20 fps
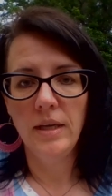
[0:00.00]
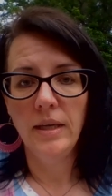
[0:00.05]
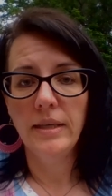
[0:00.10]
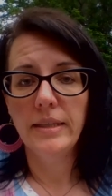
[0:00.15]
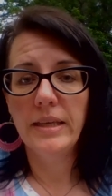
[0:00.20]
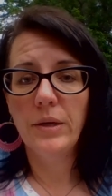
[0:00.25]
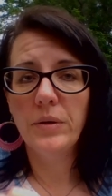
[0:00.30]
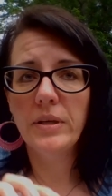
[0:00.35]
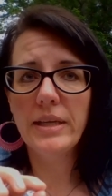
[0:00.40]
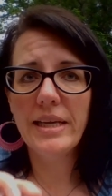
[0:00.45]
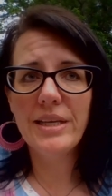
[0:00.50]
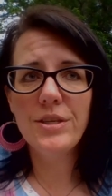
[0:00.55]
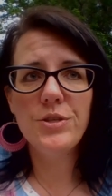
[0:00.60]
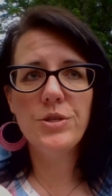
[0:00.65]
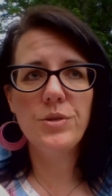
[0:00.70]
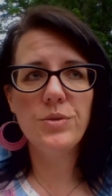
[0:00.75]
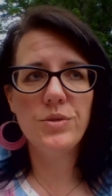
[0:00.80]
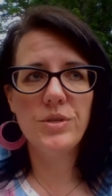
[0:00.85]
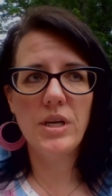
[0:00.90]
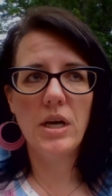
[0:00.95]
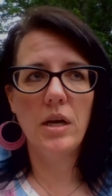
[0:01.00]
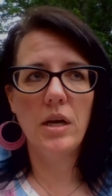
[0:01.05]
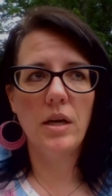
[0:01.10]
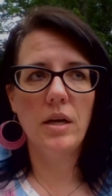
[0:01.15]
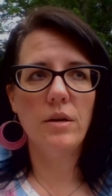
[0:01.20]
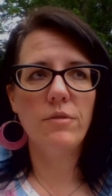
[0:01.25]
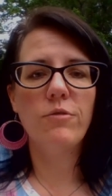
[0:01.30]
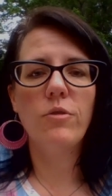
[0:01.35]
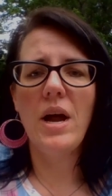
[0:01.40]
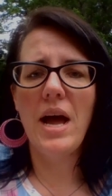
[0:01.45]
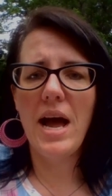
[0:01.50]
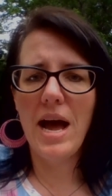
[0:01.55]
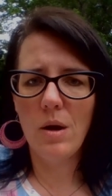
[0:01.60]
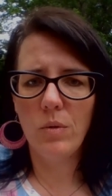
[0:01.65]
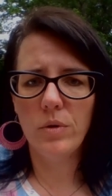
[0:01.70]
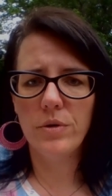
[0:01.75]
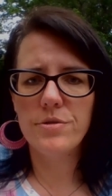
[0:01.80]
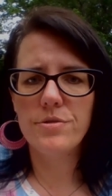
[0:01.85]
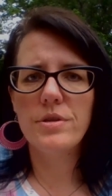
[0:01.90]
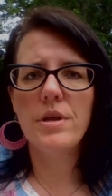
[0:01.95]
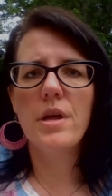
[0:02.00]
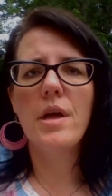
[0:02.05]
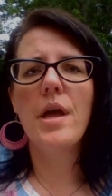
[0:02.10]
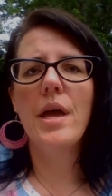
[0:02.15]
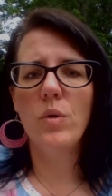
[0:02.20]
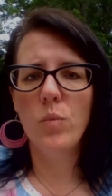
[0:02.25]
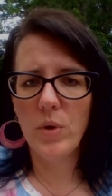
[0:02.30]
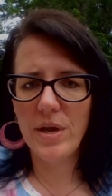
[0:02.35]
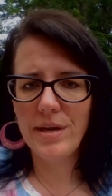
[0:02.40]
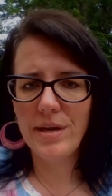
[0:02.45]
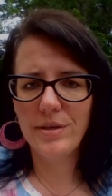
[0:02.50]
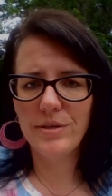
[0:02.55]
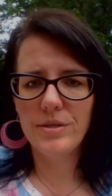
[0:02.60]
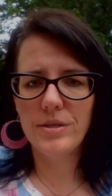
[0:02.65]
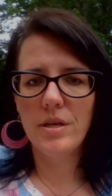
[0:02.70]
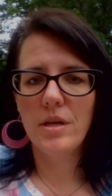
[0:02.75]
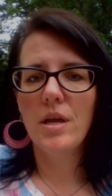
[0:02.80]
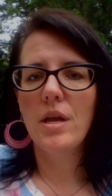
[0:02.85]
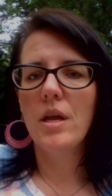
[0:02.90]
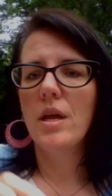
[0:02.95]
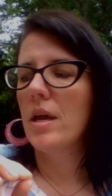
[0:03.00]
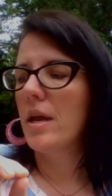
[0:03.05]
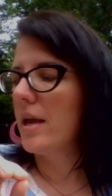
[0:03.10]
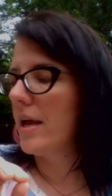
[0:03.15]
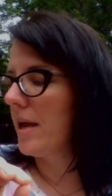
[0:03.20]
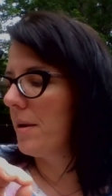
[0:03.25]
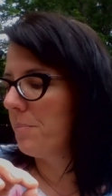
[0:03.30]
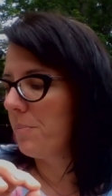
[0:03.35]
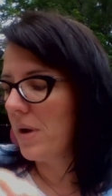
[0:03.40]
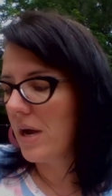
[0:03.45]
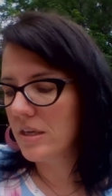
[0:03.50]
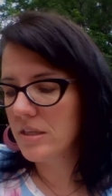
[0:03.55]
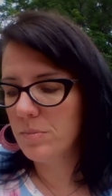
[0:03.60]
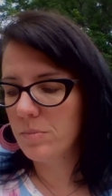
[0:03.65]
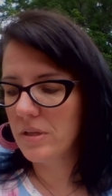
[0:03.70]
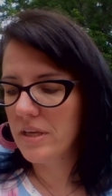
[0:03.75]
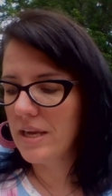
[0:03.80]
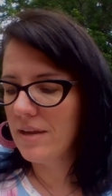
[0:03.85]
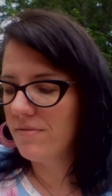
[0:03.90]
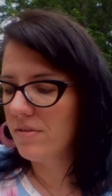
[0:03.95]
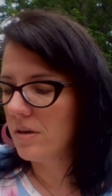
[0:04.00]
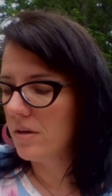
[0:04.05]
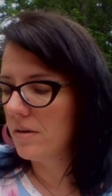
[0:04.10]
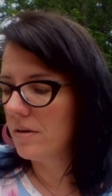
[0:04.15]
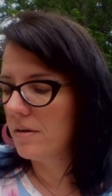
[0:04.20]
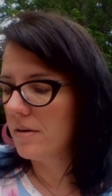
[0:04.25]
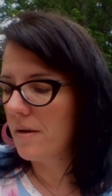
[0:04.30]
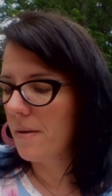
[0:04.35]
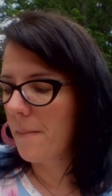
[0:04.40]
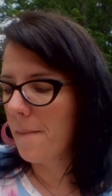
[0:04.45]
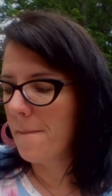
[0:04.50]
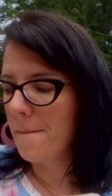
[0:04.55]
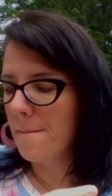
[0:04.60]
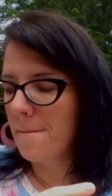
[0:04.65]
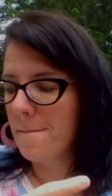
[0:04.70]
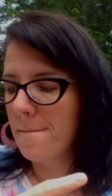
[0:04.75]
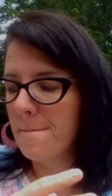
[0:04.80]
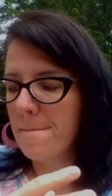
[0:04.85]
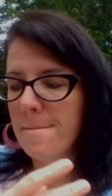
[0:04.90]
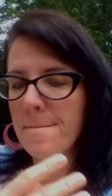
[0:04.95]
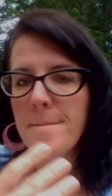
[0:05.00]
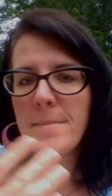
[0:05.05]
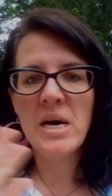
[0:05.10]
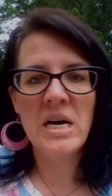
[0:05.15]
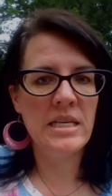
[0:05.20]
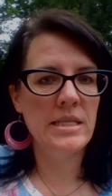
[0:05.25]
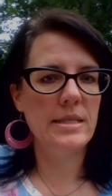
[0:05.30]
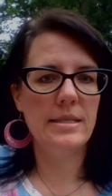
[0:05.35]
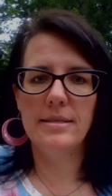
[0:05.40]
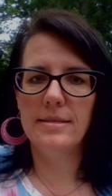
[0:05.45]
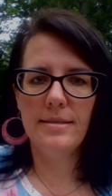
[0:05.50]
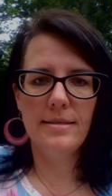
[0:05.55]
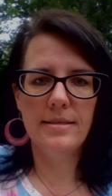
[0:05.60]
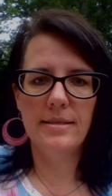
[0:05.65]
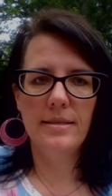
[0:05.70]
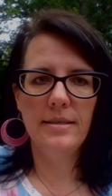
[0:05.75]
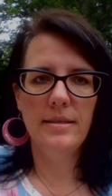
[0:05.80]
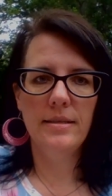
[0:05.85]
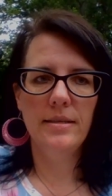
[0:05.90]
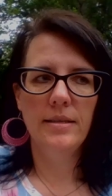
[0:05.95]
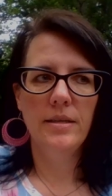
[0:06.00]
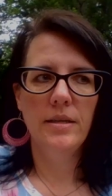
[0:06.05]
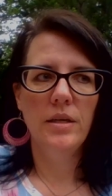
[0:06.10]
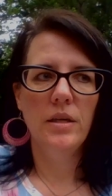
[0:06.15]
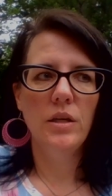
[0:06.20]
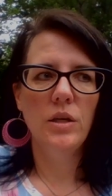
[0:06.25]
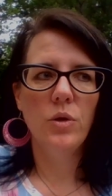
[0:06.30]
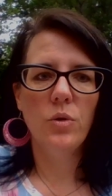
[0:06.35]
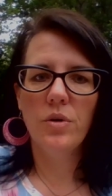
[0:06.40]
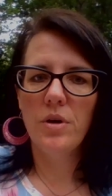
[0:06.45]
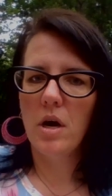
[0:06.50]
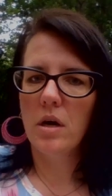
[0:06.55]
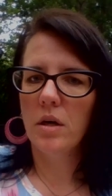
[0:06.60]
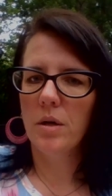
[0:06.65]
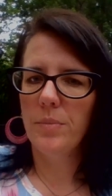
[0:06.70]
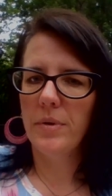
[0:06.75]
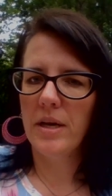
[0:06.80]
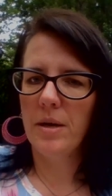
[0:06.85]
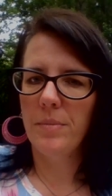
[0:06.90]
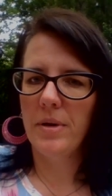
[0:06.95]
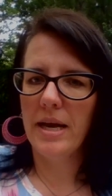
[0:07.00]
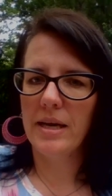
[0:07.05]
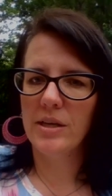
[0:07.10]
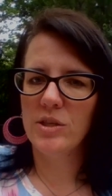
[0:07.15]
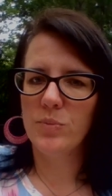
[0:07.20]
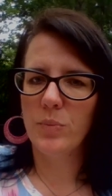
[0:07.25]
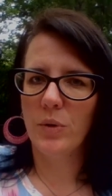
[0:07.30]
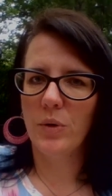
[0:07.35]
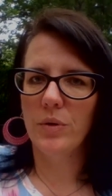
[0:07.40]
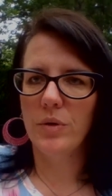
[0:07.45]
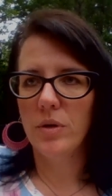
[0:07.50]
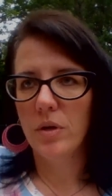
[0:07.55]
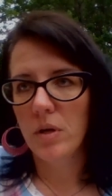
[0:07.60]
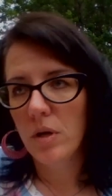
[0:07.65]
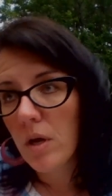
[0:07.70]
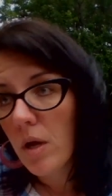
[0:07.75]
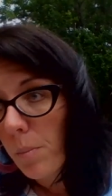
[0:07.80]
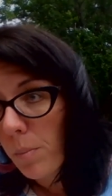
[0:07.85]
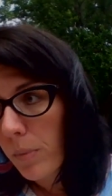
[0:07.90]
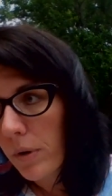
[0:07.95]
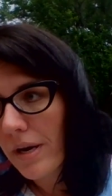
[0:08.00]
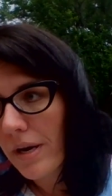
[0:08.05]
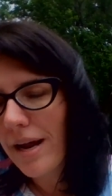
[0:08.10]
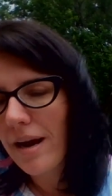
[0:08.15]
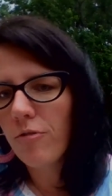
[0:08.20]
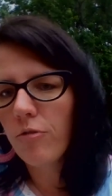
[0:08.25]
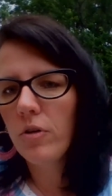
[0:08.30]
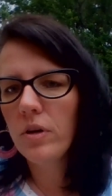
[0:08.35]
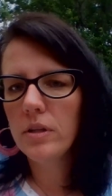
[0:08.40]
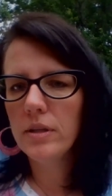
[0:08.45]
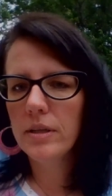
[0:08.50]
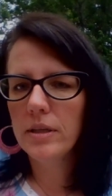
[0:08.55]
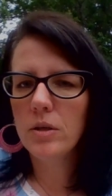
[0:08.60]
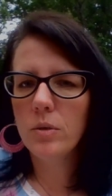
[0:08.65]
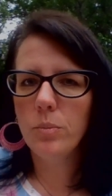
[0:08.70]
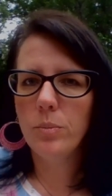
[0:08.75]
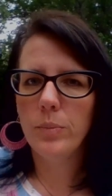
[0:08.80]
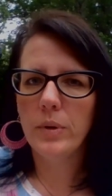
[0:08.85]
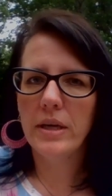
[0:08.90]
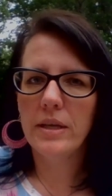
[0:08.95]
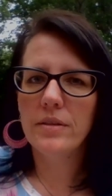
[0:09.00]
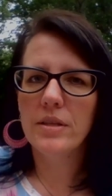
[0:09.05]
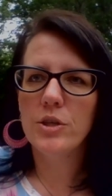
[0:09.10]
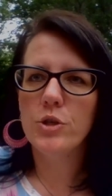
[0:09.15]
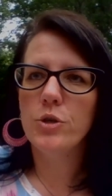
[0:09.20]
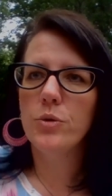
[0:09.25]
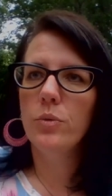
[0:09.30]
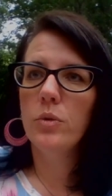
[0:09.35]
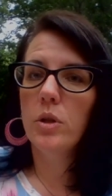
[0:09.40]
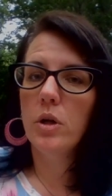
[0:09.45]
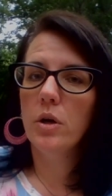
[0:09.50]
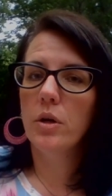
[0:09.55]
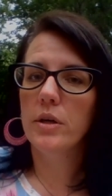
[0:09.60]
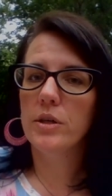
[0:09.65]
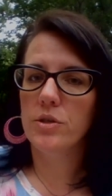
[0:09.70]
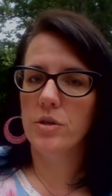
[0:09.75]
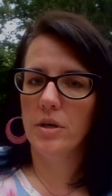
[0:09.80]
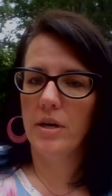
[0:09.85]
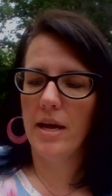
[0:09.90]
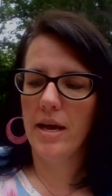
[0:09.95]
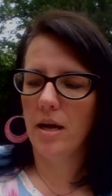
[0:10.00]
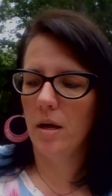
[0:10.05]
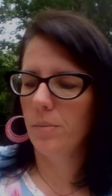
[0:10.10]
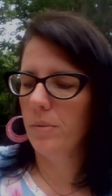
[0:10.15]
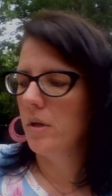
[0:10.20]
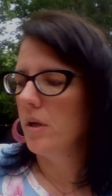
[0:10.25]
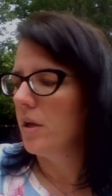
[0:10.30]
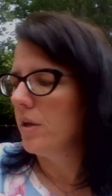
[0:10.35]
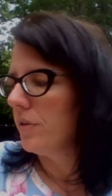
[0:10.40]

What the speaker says: Now, unless you study for hours and weeks and possibly even months, you're not going to become an expert. But every little bit that you learn is going to help.